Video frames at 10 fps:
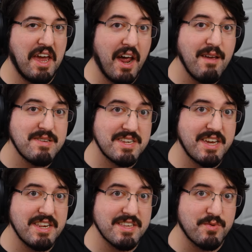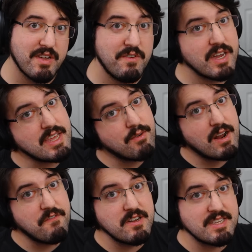And I'm sticking to this one. If you get that
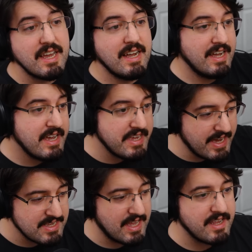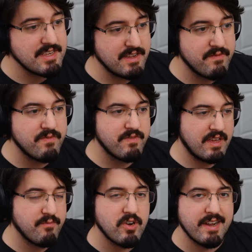reference, yes, that is an If the
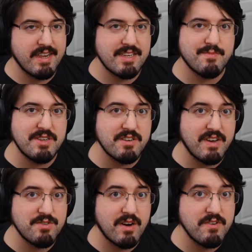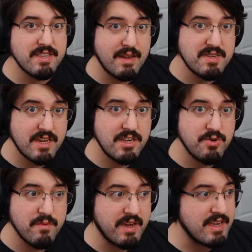Emperor Had a Text-to-Speech Device reference. And I'm sticking
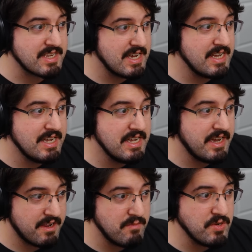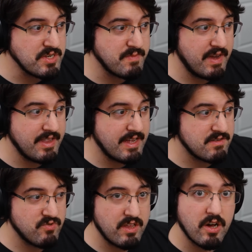to it because it amuses me and
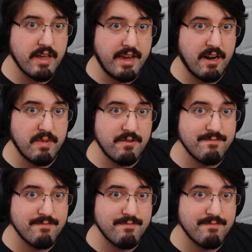that's really all I care about.